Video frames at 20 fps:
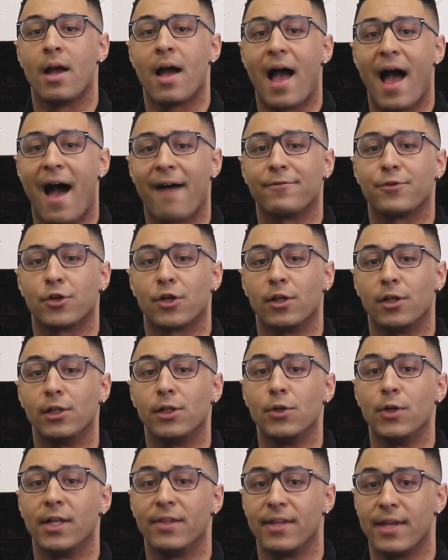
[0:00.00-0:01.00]
after
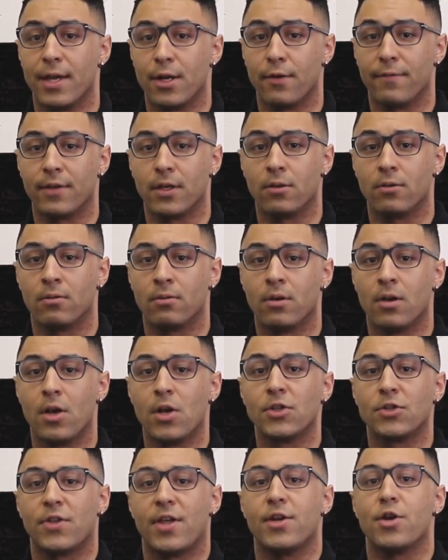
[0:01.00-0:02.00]
concluding the interview,
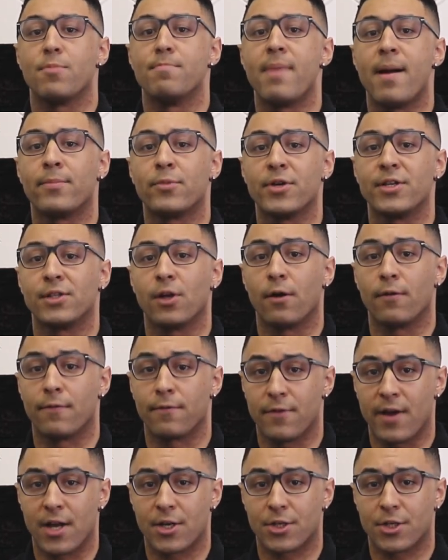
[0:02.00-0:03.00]
so that your memories are
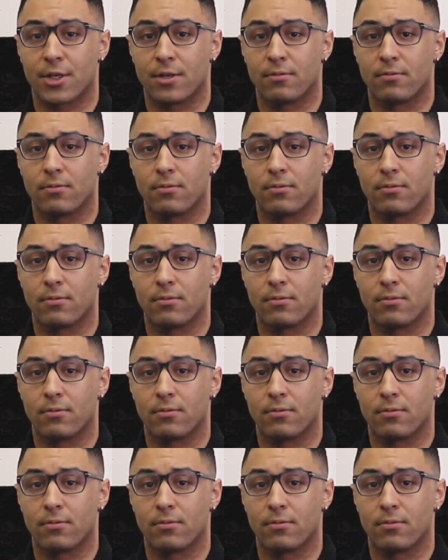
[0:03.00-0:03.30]
fresh.